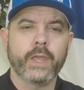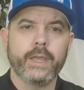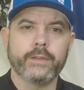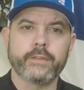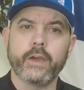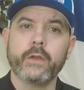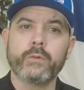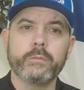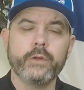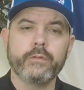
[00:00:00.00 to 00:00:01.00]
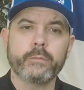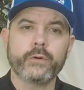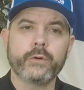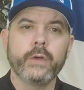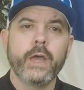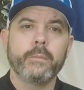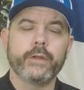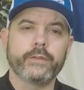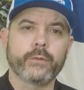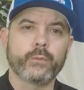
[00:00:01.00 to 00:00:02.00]
It's non-removable, but
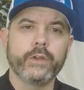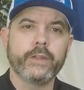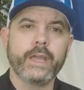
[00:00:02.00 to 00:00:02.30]
it's a really